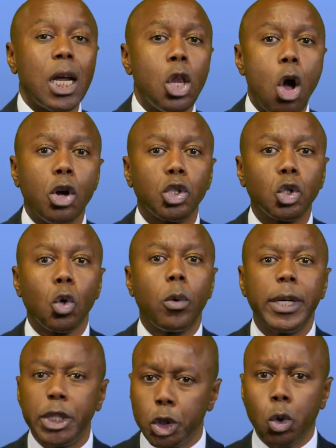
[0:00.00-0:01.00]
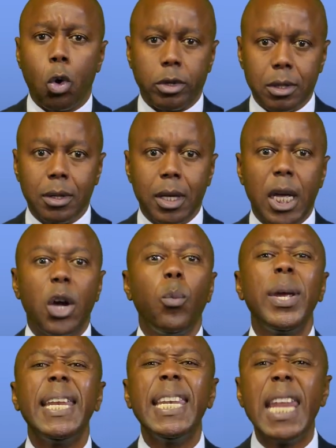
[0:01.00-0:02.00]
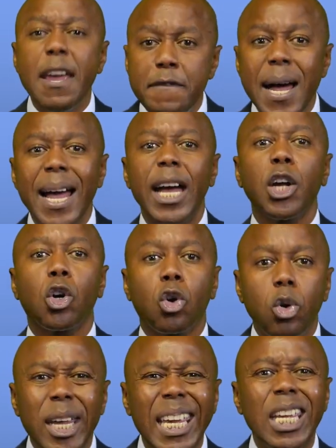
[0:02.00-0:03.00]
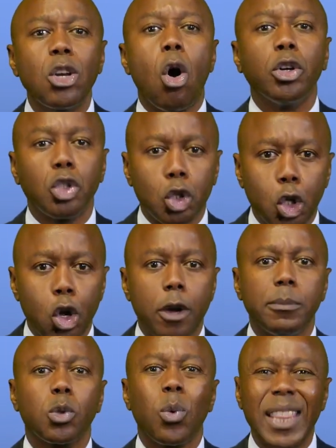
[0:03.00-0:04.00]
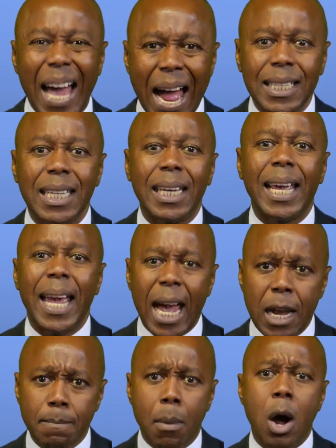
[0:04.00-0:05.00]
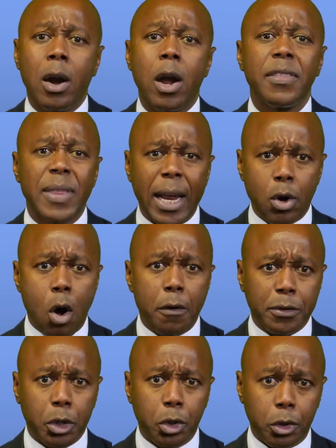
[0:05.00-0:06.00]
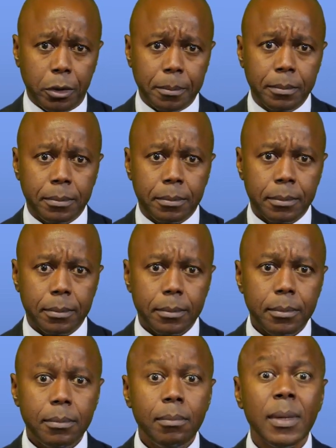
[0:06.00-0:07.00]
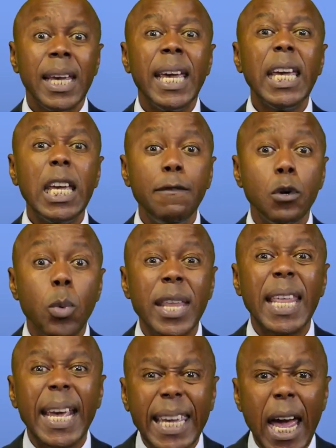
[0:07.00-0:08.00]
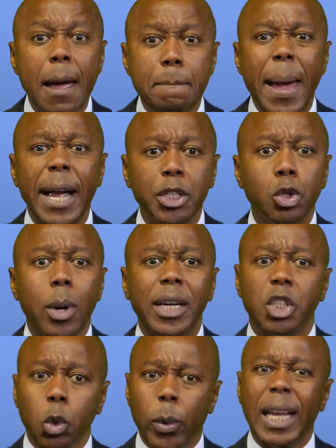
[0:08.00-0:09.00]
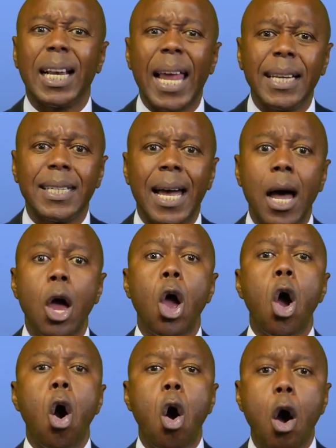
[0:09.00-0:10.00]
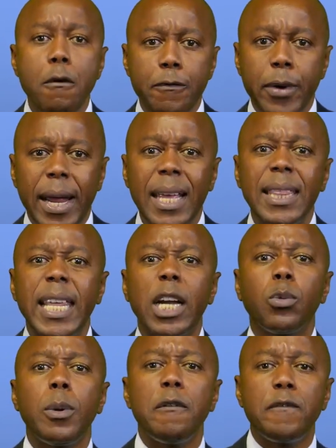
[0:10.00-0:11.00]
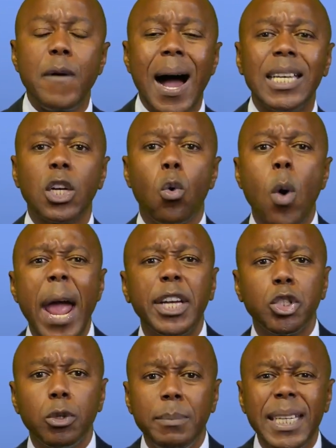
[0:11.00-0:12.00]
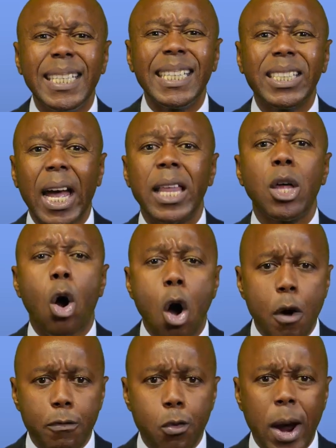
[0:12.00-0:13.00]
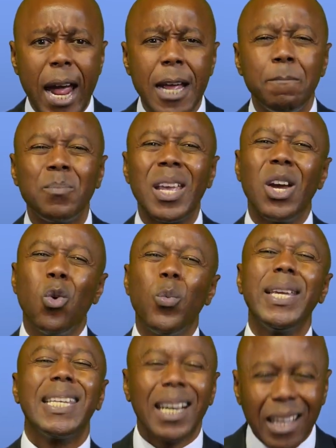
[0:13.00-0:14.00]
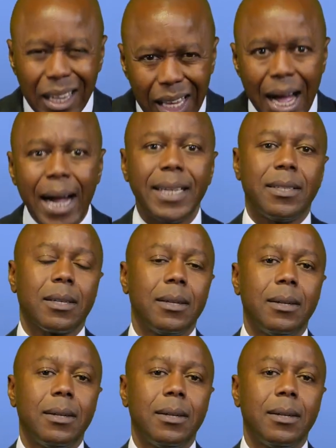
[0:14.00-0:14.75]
a long story short, we never agreed on terms with Andile and Mara that afternoon. Even when they came back to us a week later, offering that we find a way to meet each other halfway, we declined.